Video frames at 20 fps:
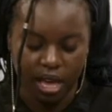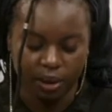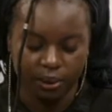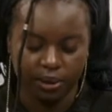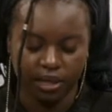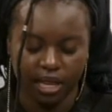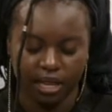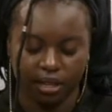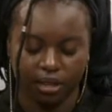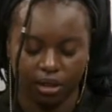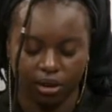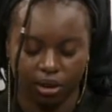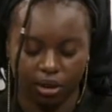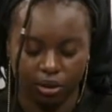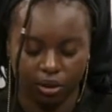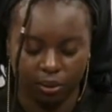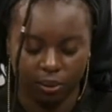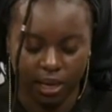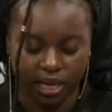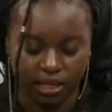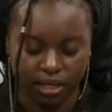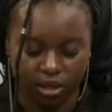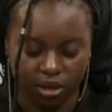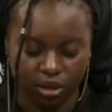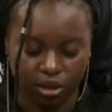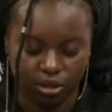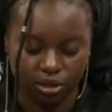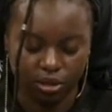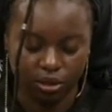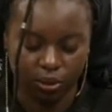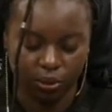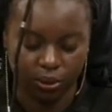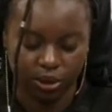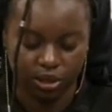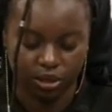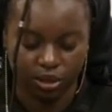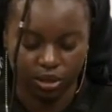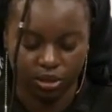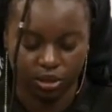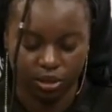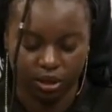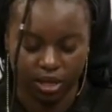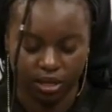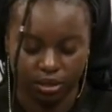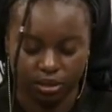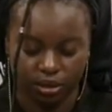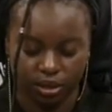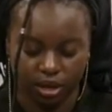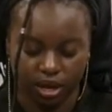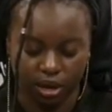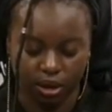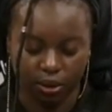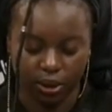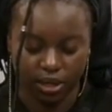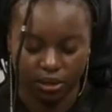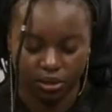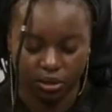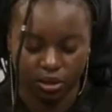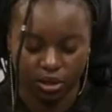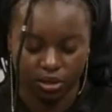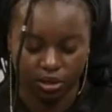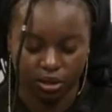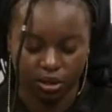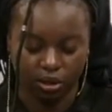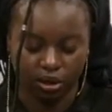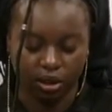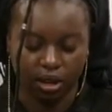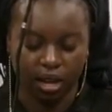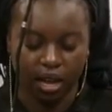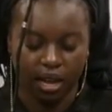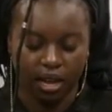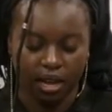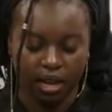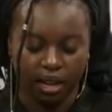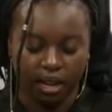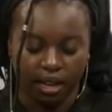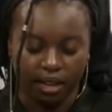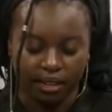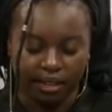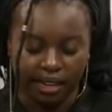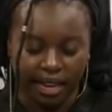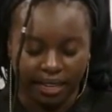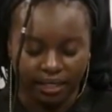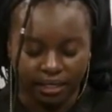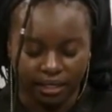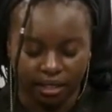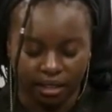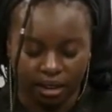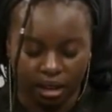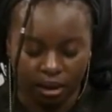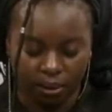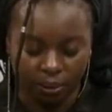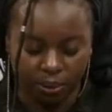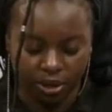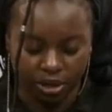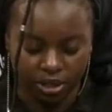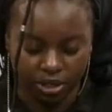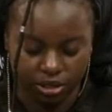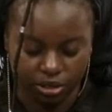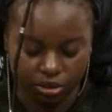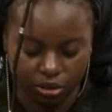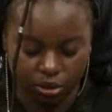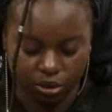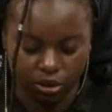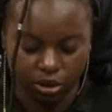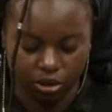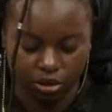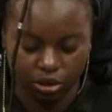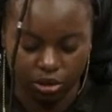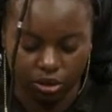We thank you, Lord Almighty, because you're with us. You're answering our questions. You're lightening our burdens, oh Lord.